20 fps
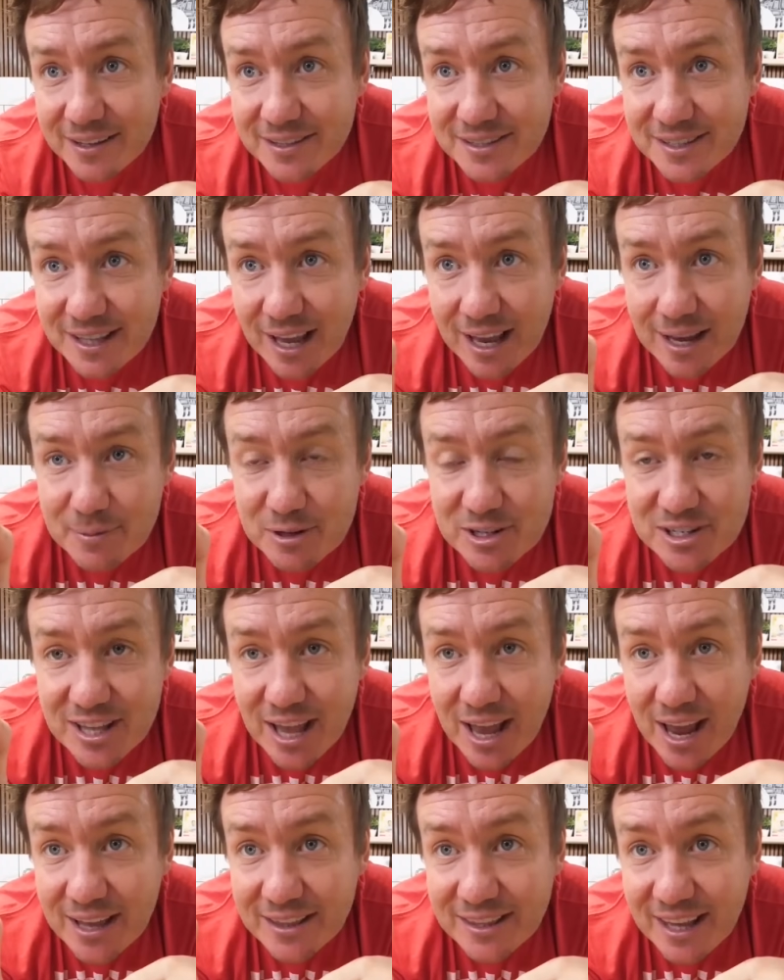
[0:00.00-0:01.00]
See that image
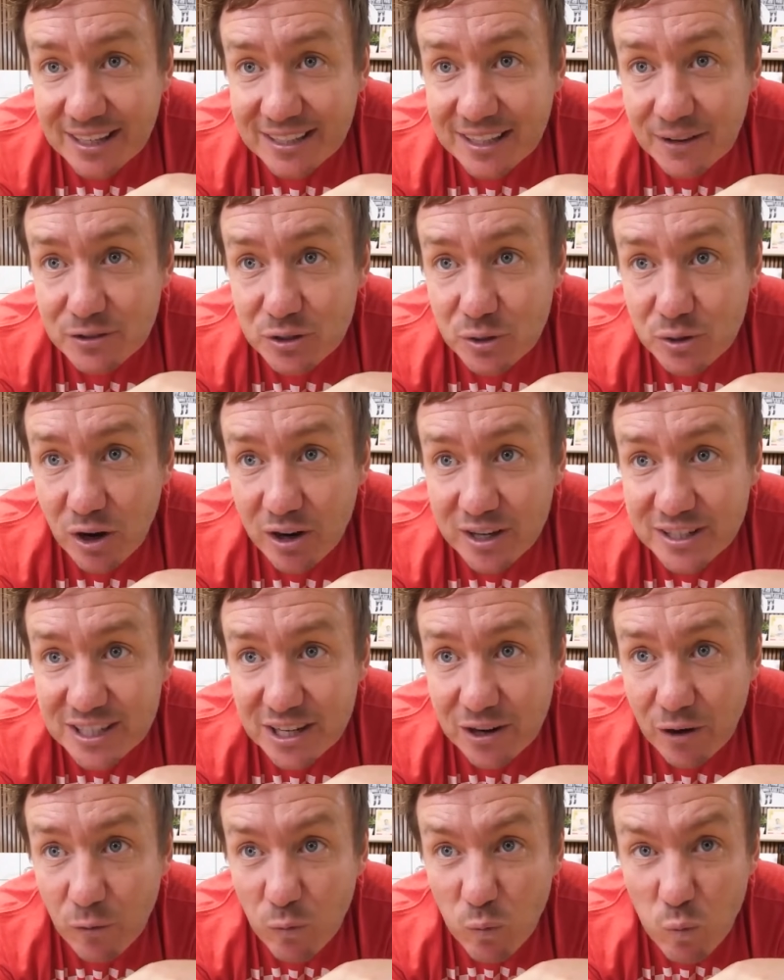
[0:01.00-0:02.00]
there? That gives you an
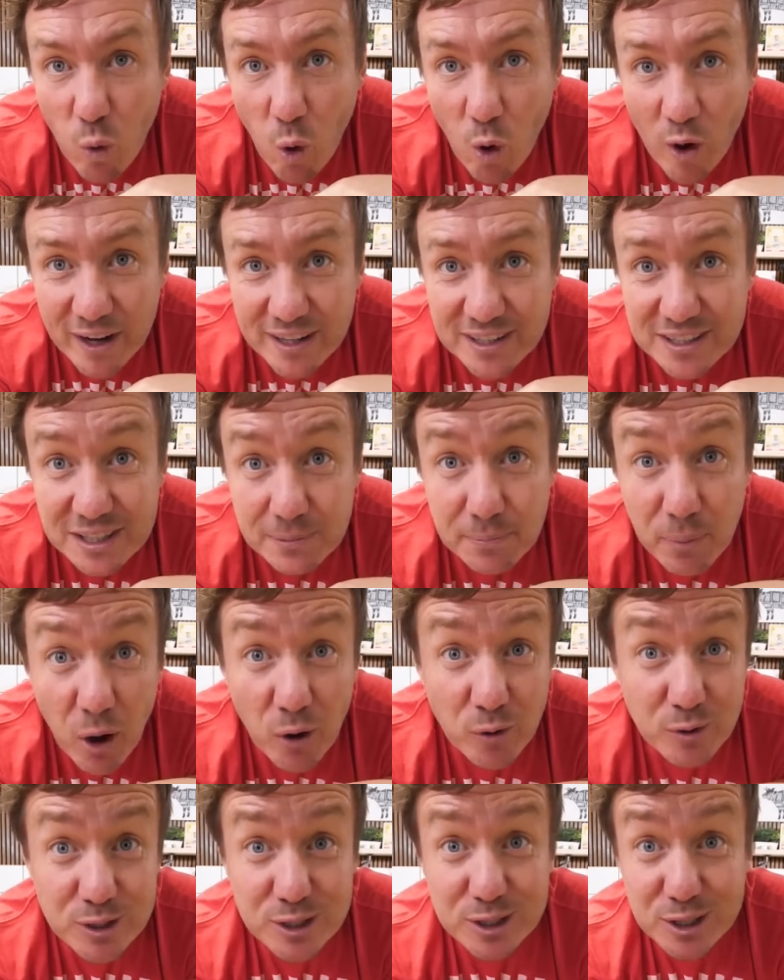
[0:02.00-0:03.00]
idea of what it's
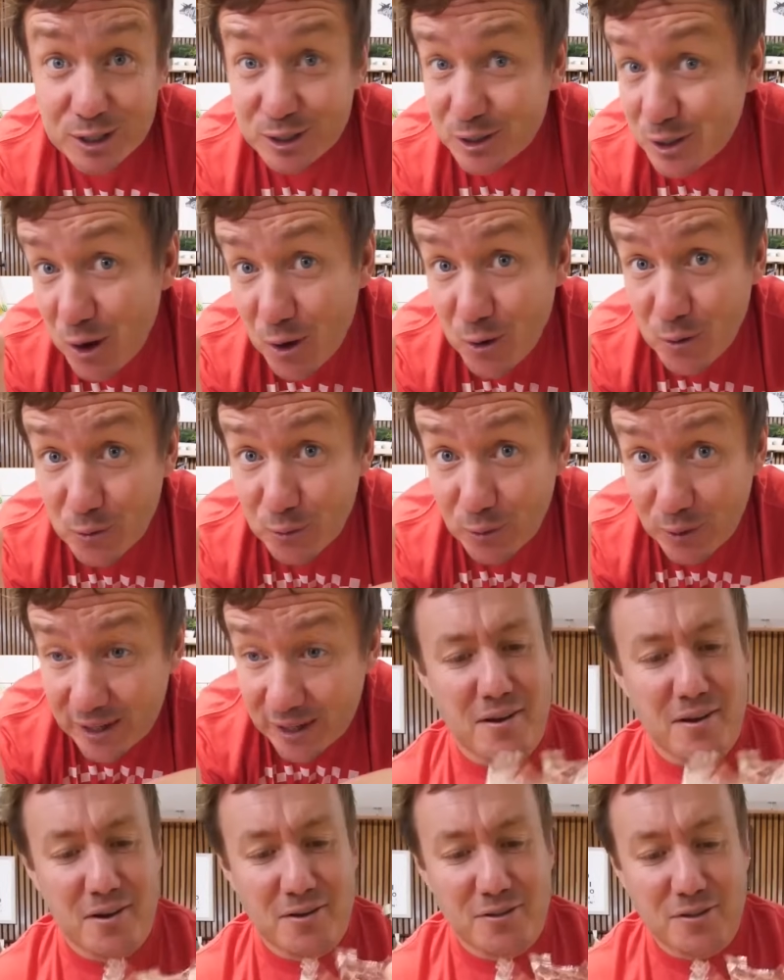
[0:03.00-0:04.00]
supposed to do.
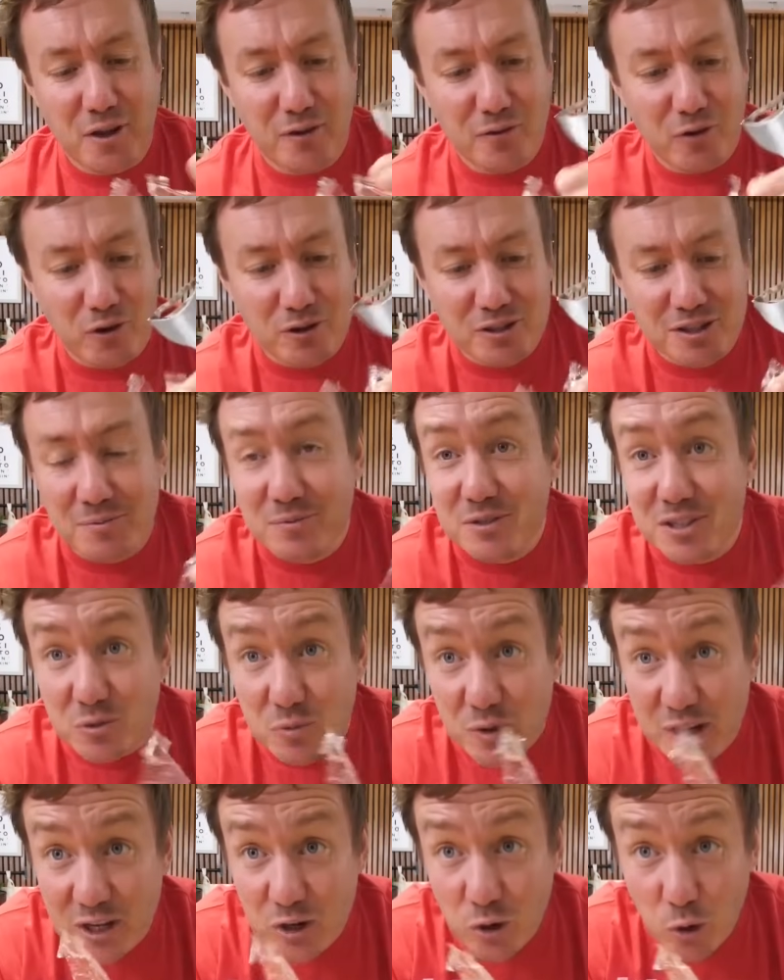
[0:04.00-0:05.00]
So I've got some
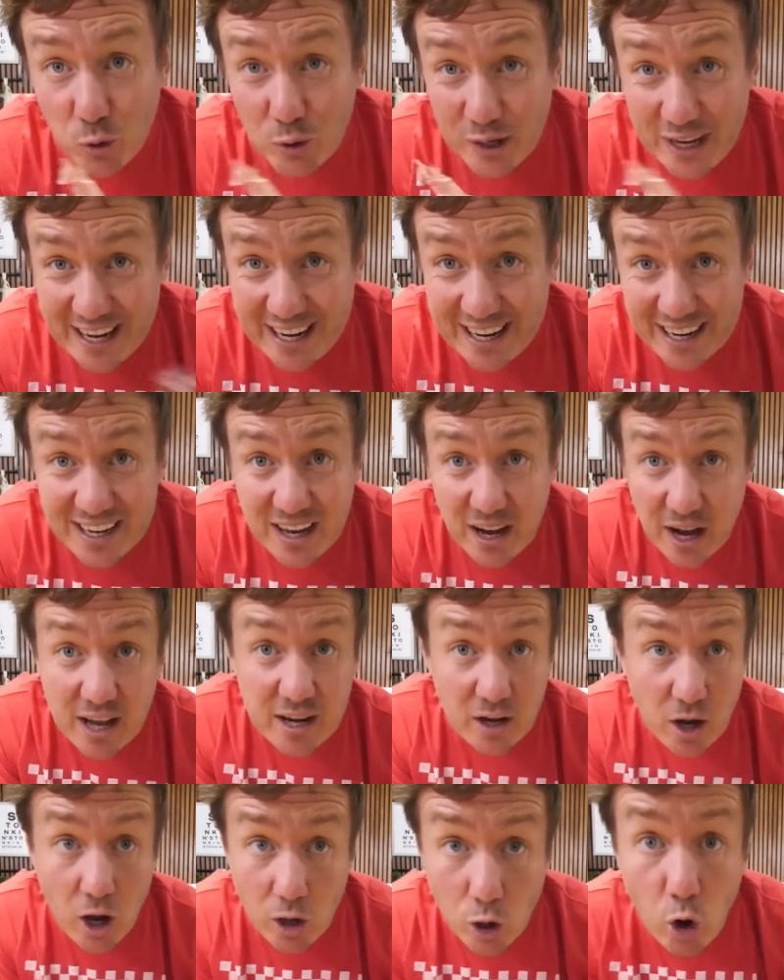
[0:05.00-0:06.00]
sweet corn here,
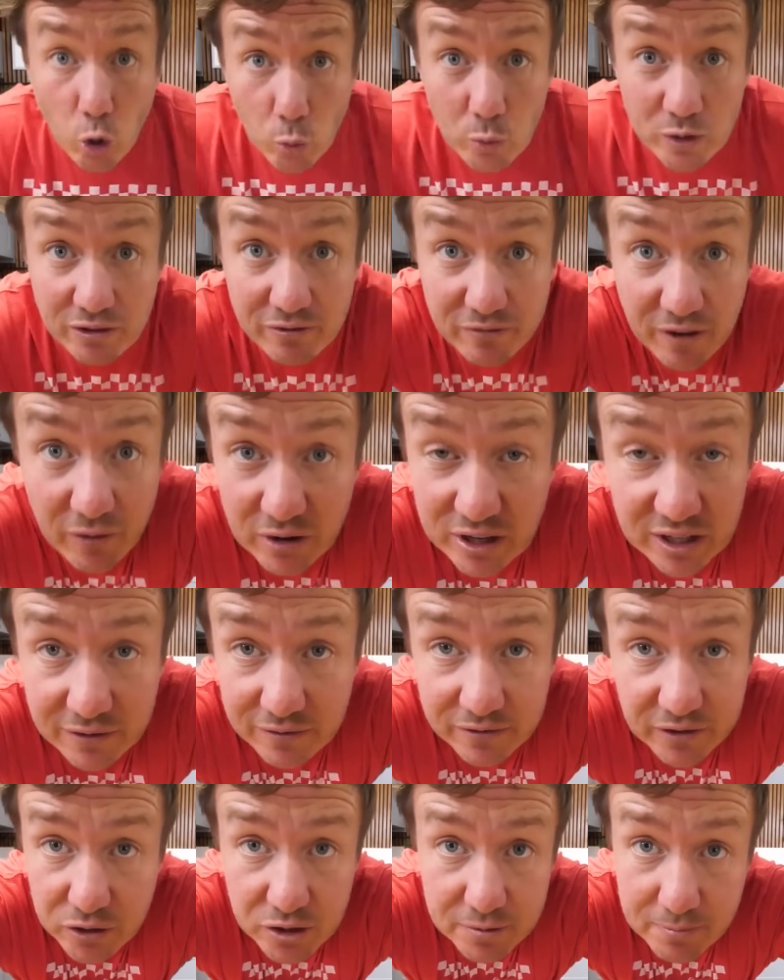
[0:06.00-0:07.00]
along with a very
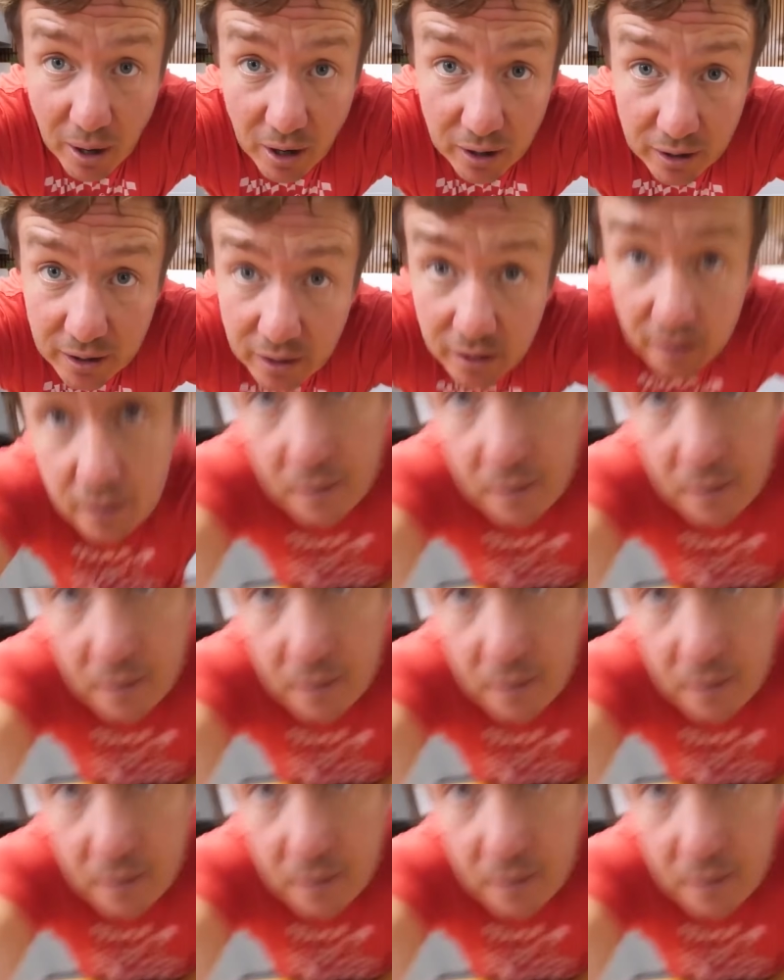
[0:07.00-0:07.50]
confused pug.